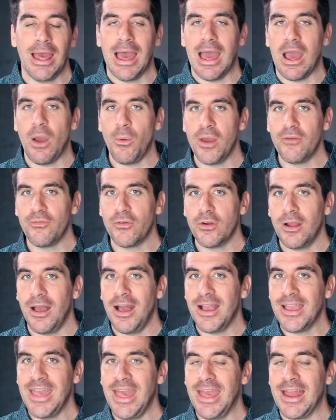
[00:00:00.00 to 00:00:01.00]
However,
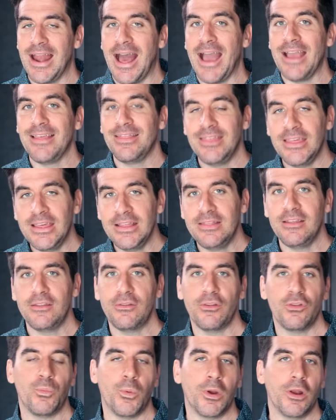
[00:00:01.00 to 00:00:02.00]
again, I think this
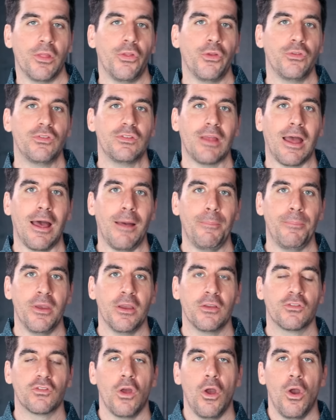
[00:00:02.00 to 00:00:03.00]
is one of those
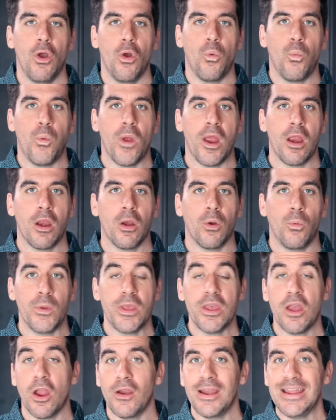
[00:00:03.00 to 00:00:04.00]
topics where
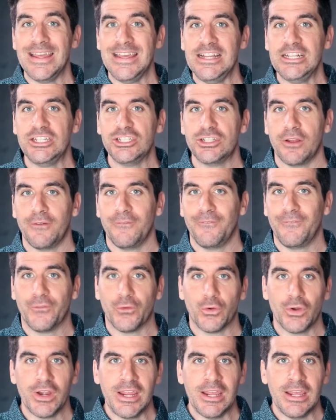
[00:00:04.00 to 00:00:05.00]
we are each
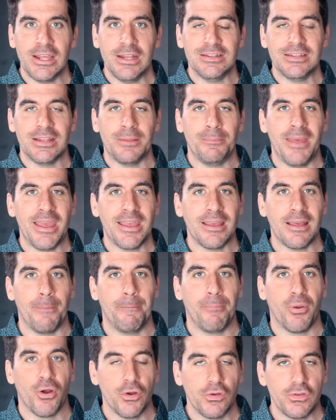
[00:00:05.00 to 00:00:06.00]
free to make a
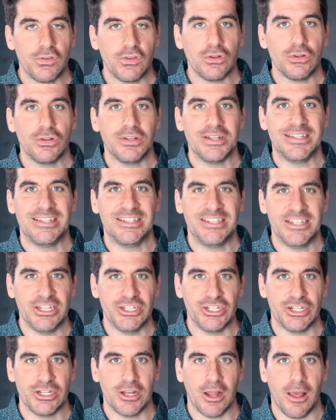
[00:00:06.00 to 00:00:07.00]
personal
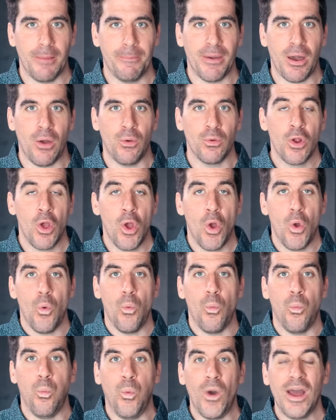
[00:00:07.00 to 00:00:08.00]
decision about
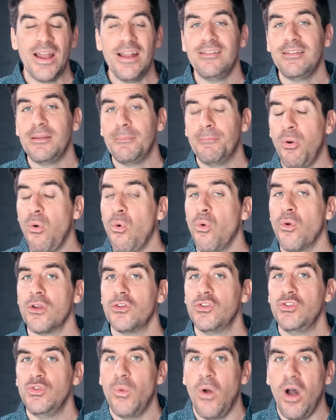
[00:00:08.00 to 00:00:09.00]
what is
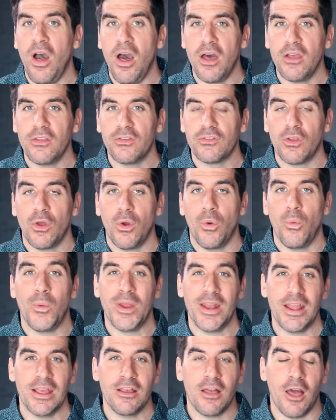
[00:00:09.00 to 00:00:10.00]
important to us
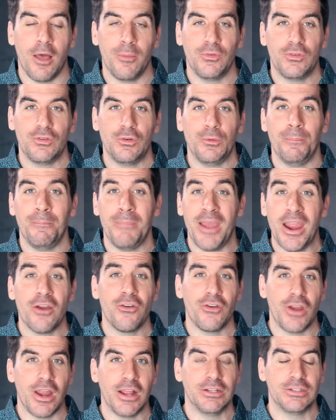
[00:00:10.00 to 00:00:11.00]
when it comes to
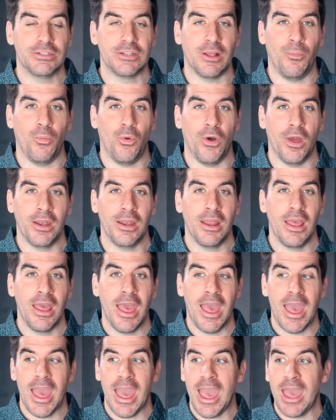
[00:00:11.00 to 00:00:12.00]
marrying someone
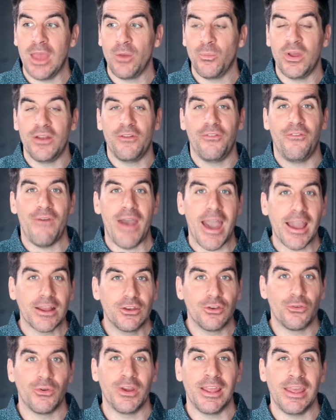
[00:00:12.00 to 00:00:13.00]
and when
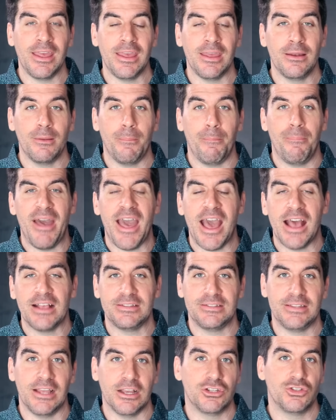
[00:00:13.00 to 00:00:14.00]
factoring in
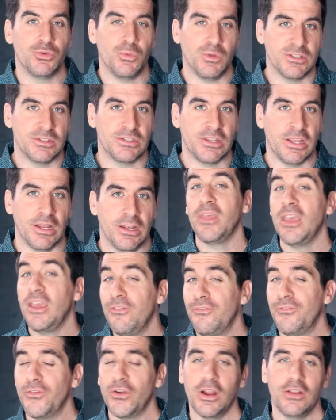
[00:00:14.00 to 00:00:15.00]
past sexual sin.
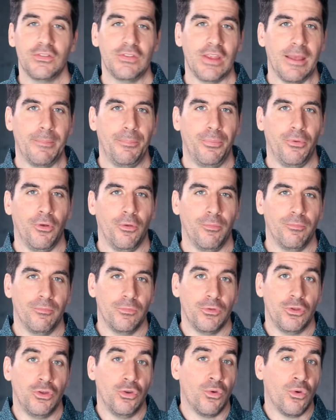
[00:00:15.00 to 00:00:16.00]
If, for example,
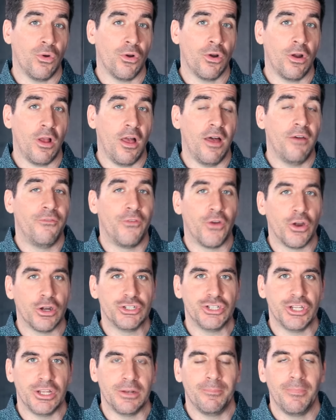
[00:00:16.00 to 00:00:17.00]
you're a
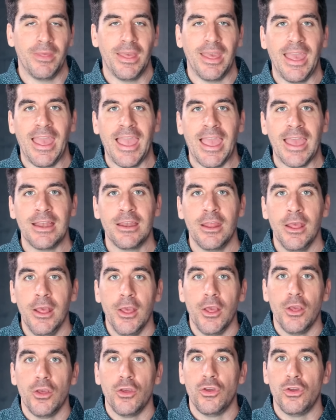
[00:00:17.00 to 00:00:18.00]
virgin and
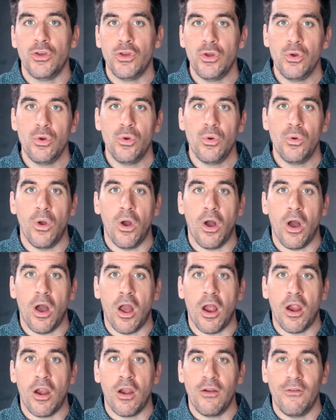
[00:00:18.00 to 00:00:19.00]
you
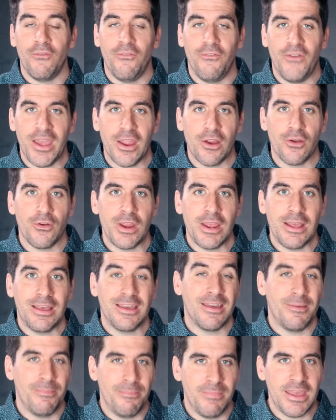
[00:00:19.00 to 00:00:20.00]
are very
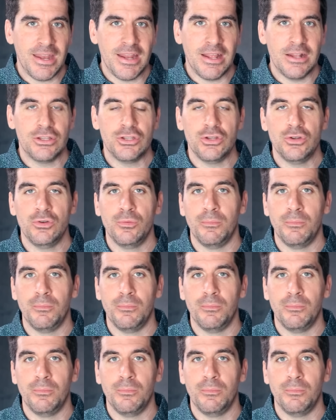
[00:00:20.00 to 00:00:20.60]
committed to